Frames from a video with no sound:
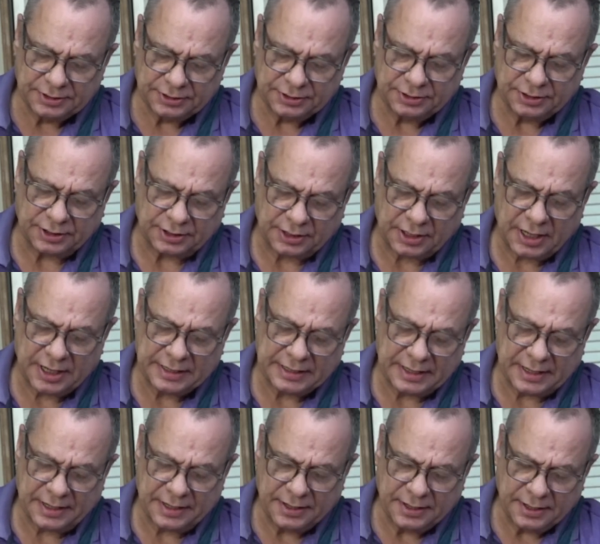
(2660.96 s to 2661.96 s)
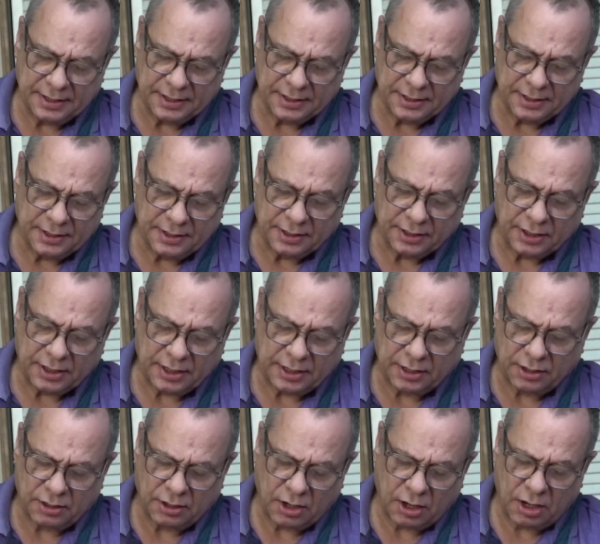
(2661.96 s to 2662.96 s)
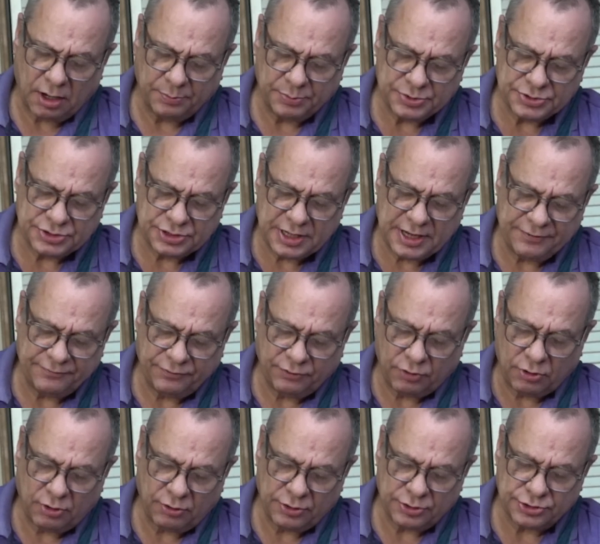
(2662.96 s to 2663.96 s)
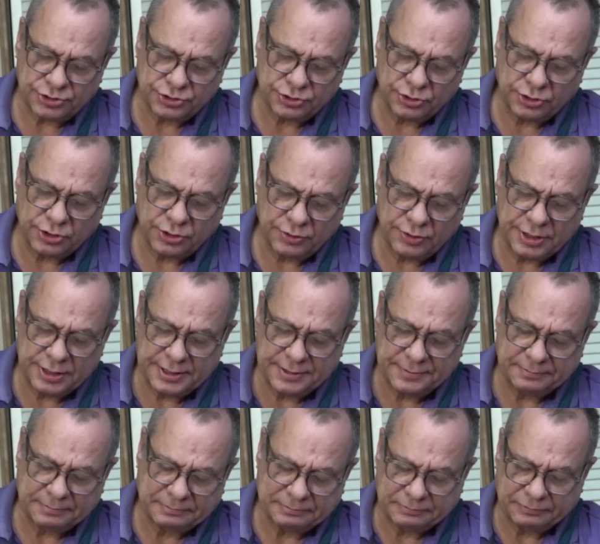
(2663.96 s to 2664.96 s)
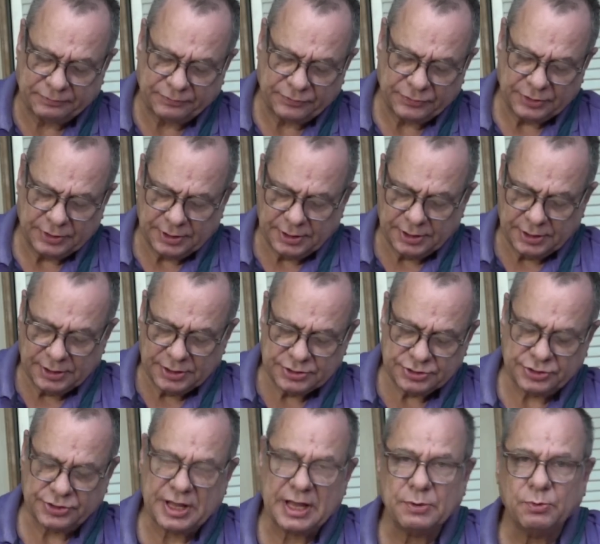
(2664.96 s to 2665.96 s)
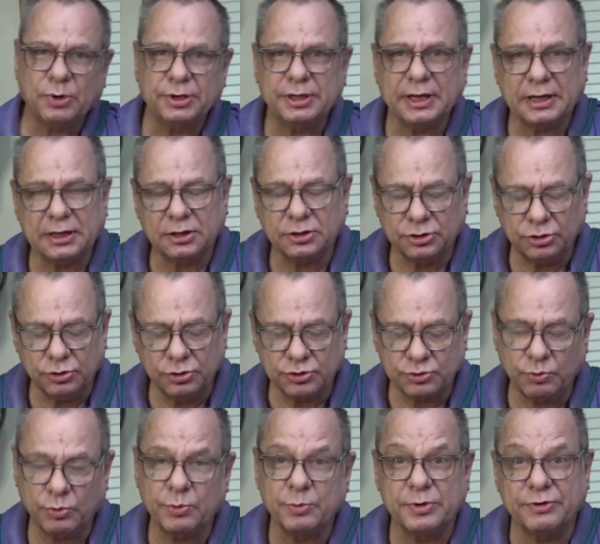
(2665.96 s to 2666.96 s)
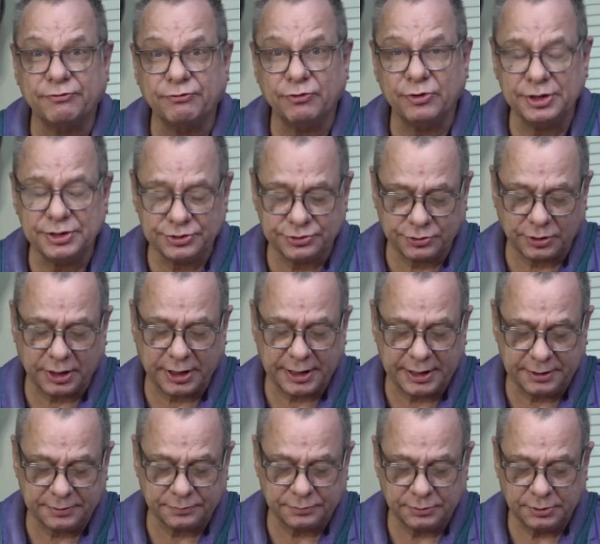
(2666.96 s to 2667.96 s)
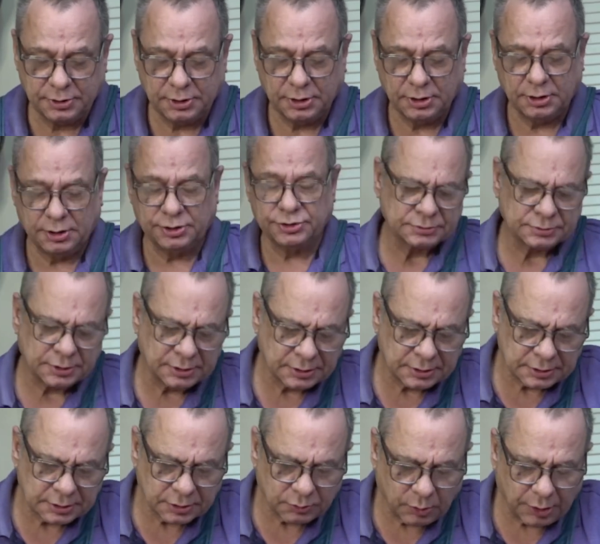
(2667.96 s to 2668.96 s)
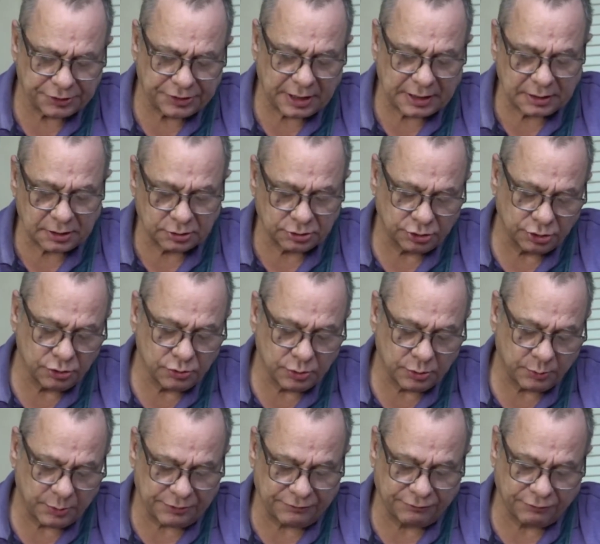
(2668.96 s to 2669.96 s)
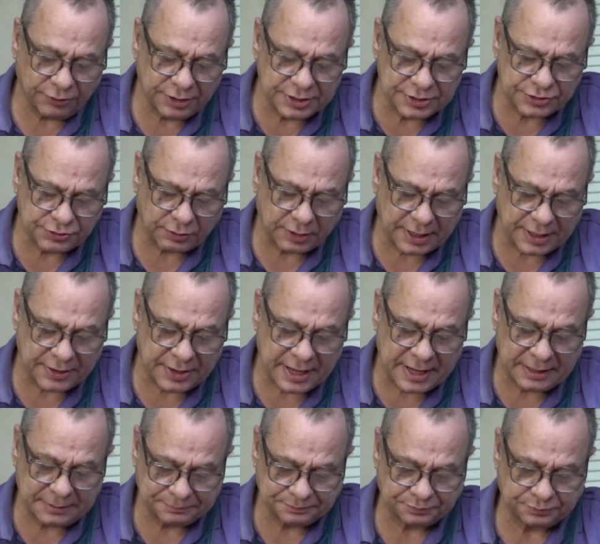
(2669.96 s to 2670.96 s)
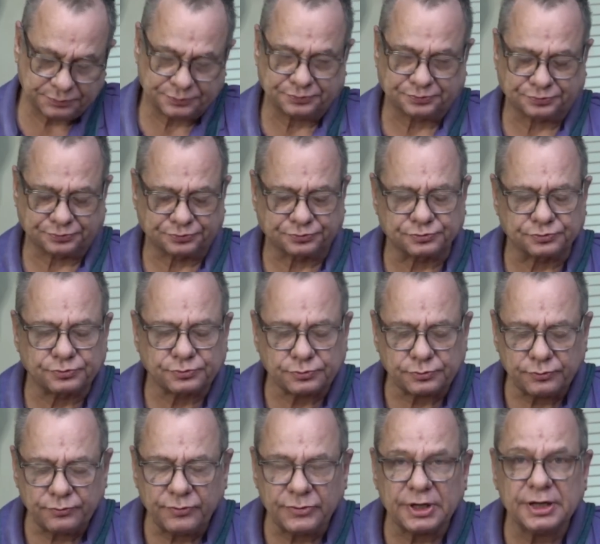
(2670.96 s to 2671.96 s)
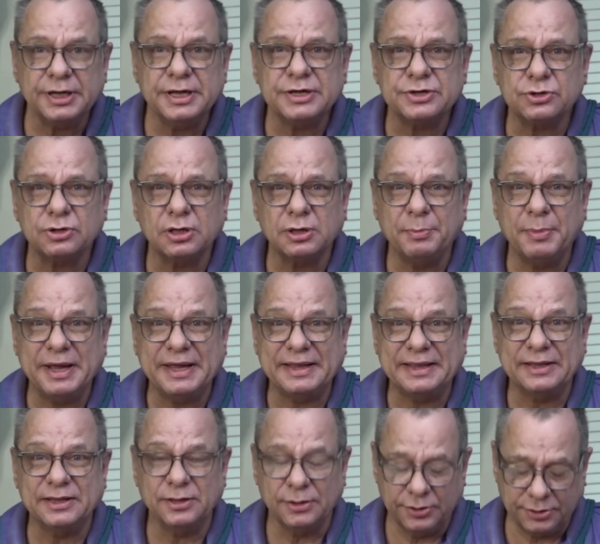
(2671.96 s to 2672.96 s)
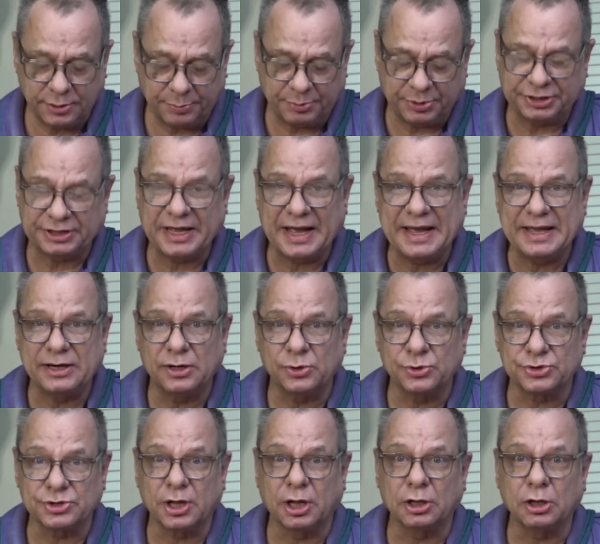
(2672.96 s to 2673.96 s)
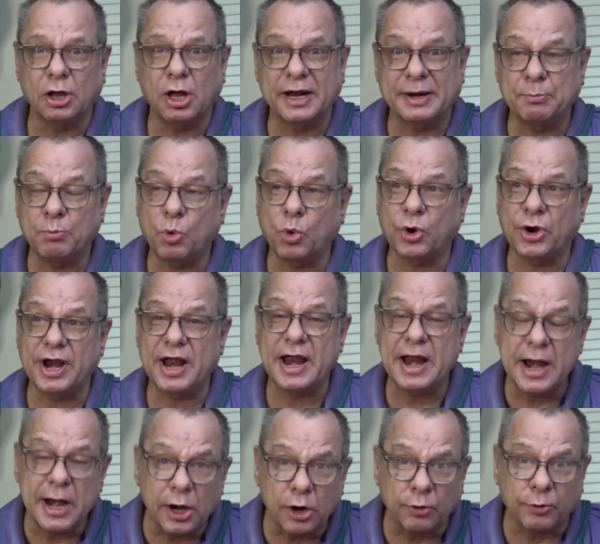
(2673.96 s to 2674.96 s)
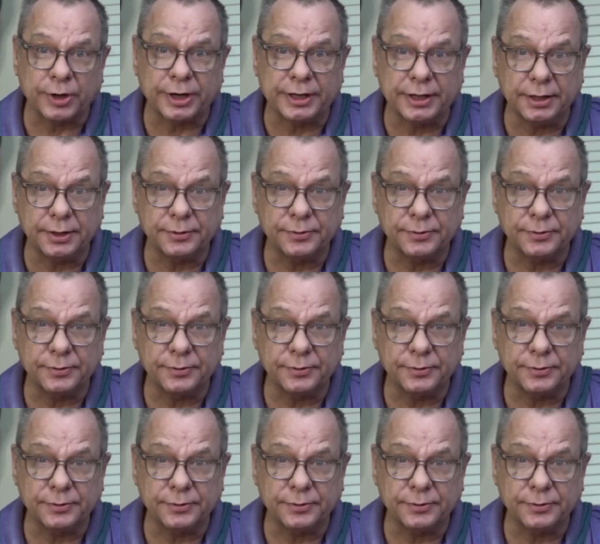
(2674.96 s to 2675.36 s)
to kind of compensate for all the sugar in it. So that what that'll do is when we freeze dry it, what that'll do when we freeze dry that is it'll make the potatoes a lot more airy,